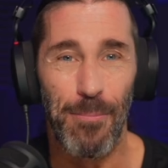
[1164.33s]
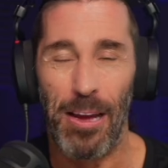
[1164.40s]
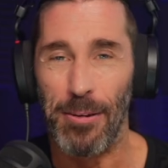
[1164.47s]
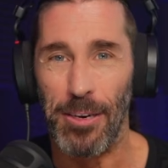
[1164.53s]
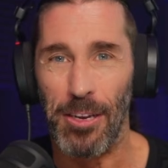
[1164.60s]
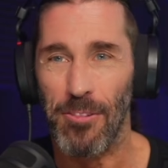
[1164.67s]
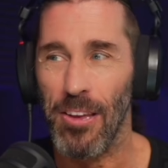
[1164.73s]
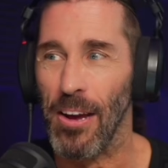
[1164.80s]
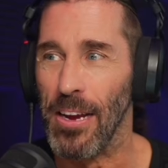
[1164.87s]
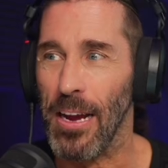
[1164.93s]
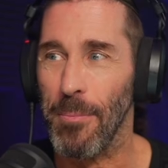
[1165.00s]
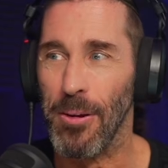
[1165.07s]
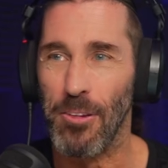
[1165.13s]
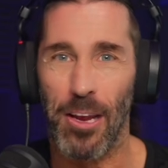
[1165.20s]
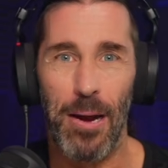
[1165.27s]
I'm not going to tell you
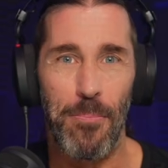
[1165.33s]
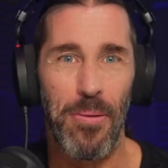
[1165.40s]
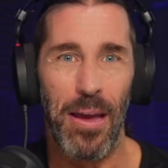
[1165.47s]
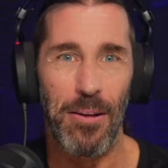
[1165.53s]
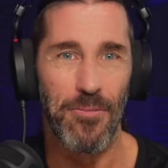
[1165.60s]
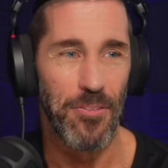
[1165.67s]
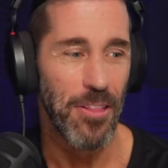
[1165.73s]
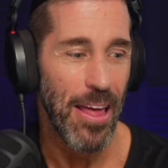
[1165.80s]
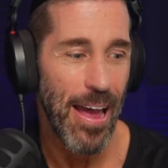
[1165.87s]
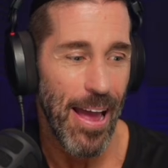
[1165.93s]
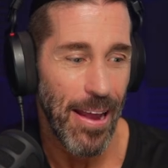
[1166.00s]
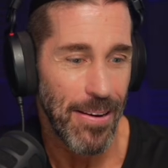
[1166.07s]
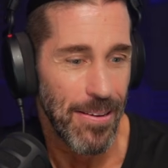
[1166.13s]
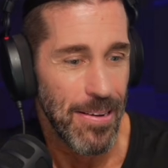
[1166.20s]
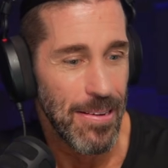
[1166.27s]
how much I got paid for
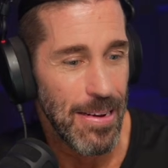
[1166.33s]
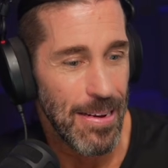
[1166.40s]
that.